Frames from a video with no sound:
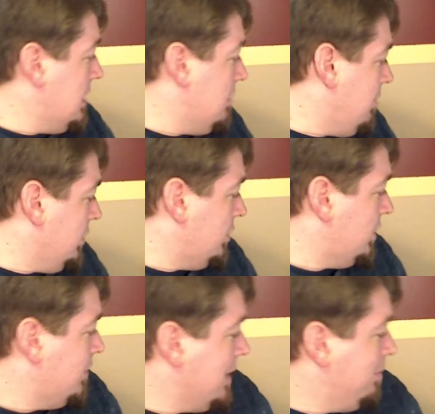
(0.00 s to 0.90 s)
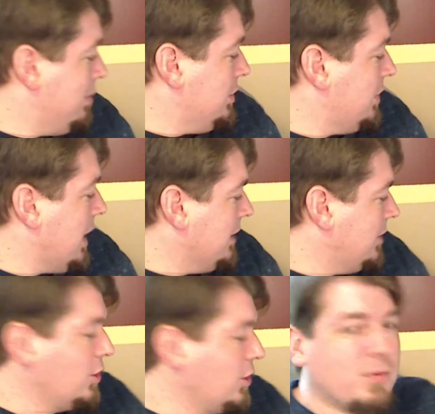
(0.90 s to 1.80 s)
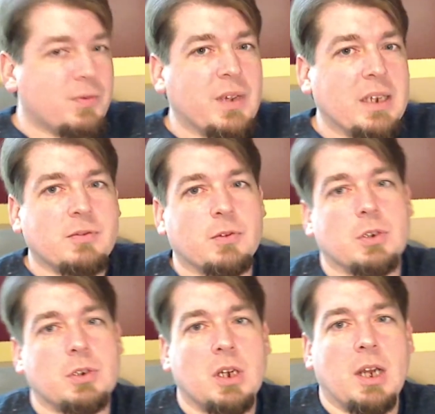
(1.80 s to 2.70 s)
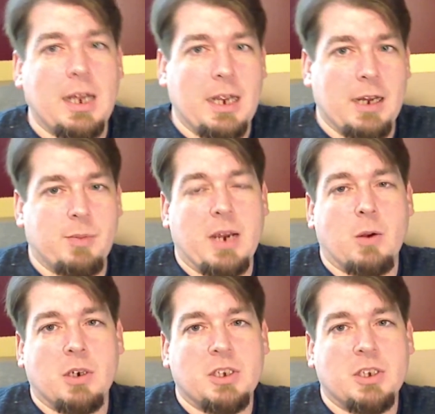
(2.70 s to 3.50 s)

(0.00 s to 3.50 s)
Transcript: most of my builds, I do favor high power,